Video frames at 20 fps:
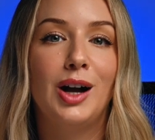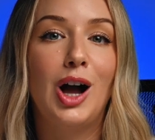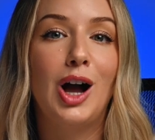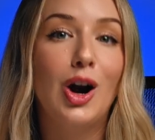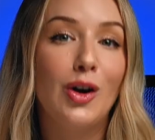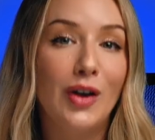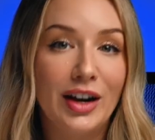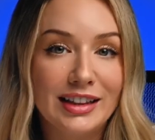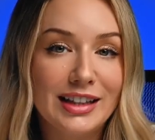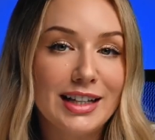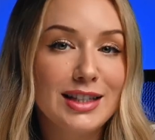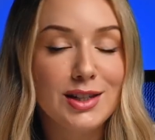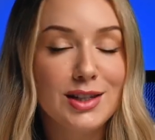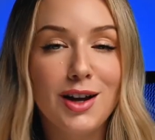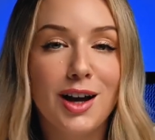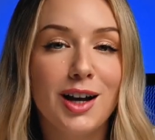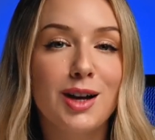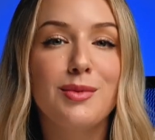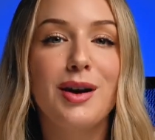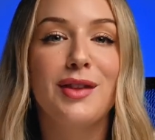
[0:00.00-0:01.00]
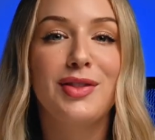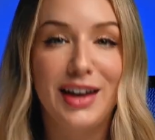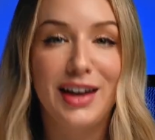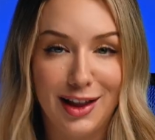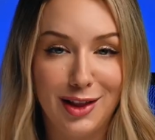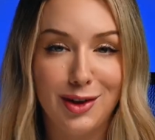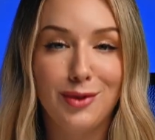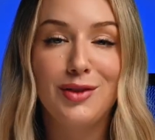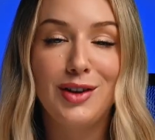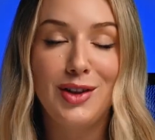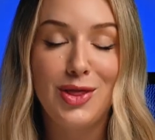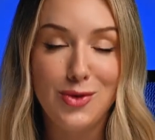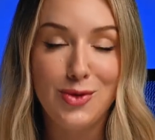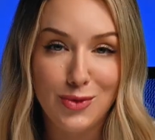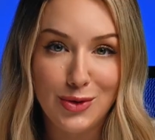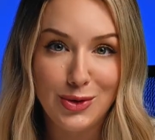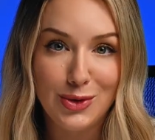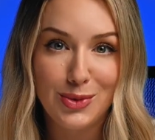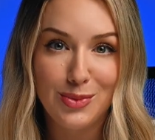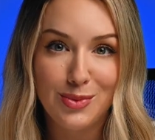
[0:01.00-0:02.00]
All right, let's talk about the elephant in the
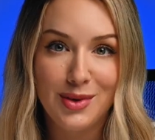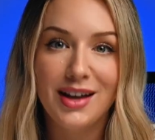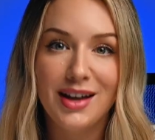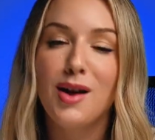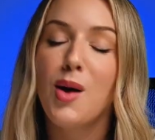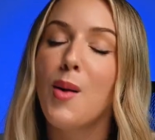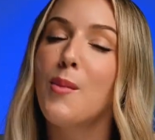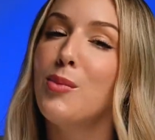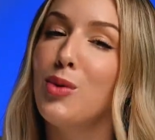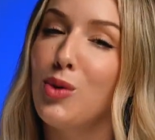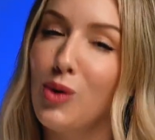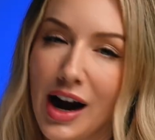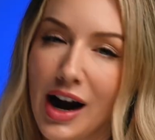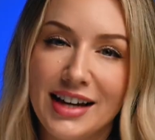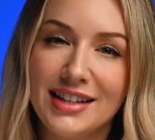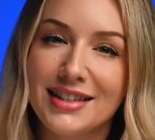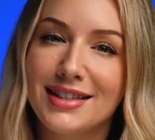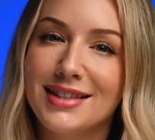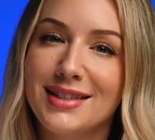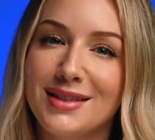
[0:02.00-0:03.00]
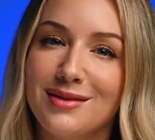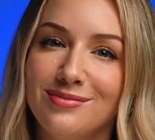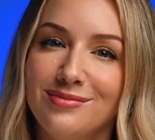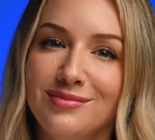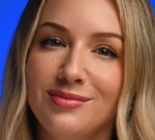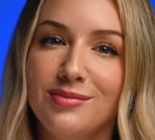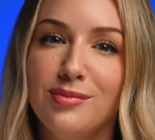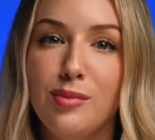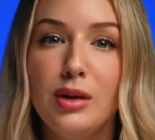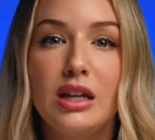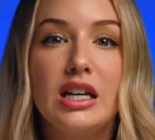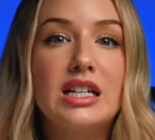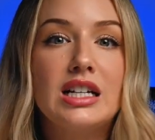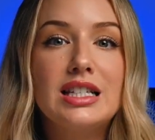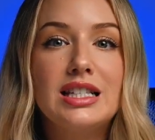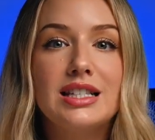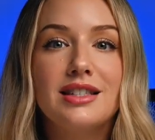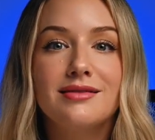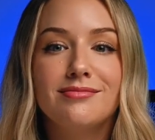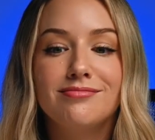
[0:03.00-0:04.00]
room, price.
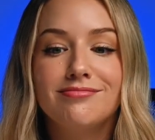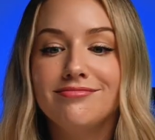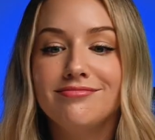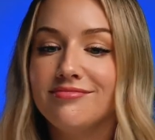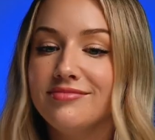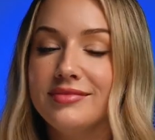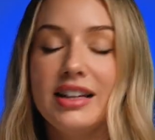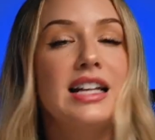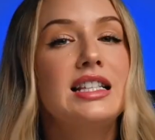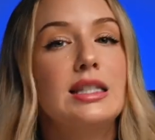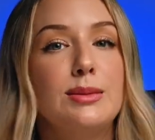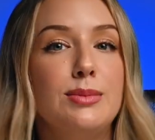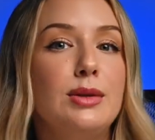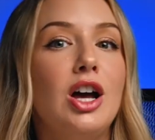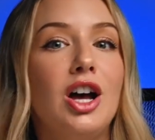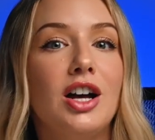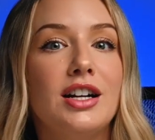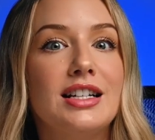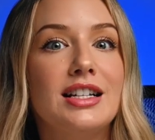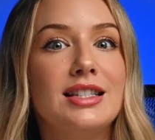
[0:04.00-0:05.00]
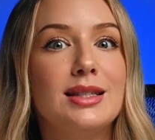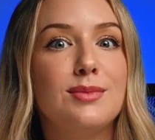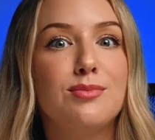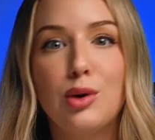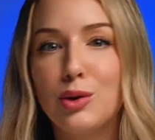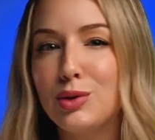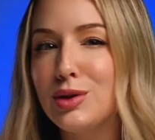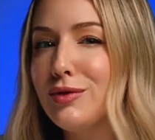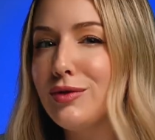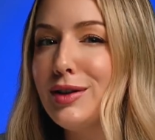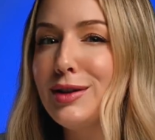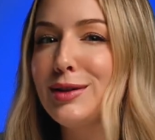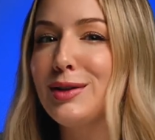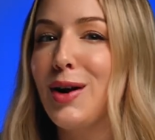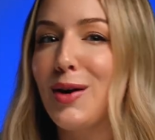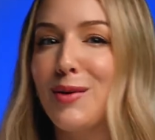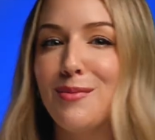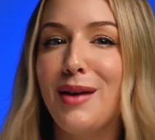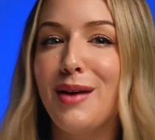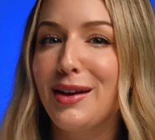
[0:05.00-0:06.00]
Because let's be honest, most of us
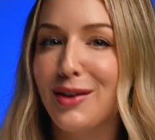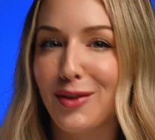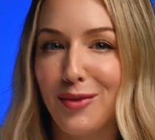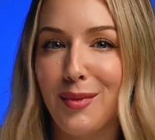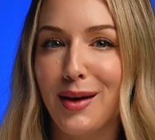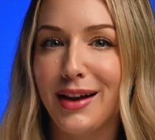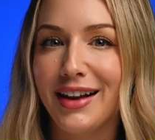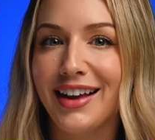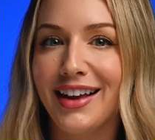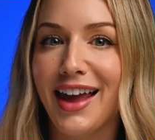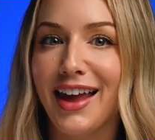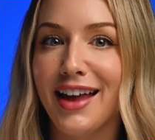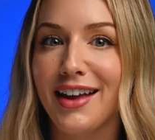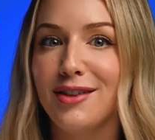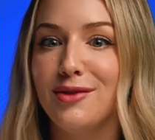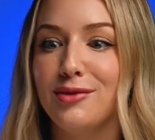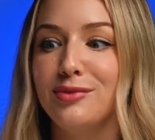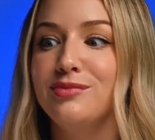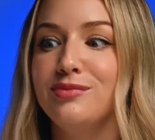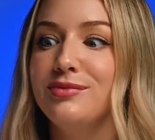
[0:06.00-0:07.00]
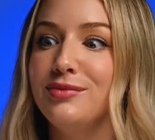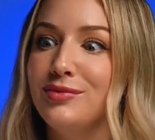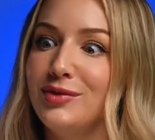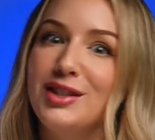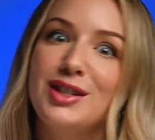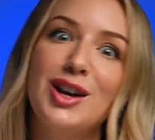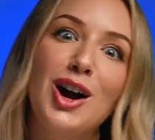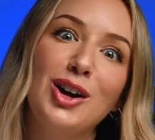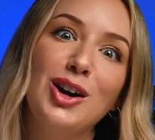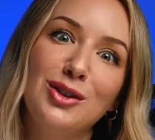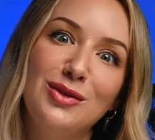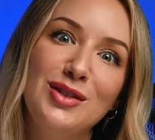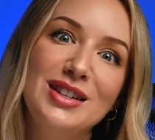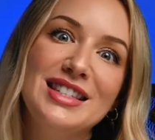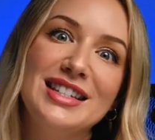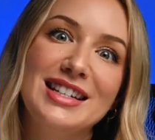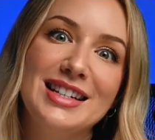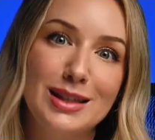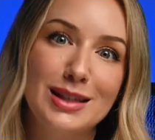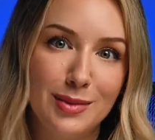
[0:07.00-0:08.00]
aren't made of money and photography is
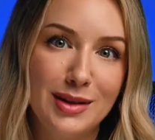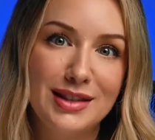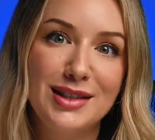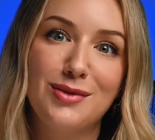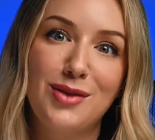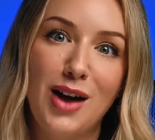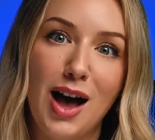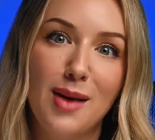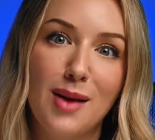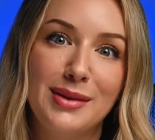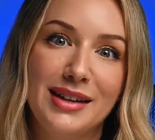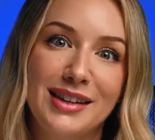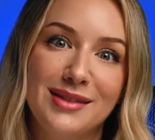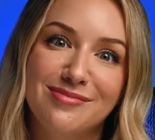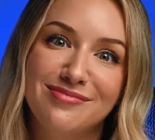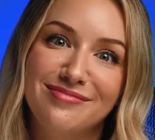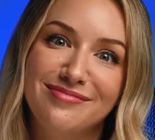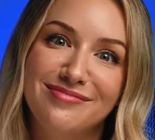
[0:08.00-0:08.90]
an expensive hobby.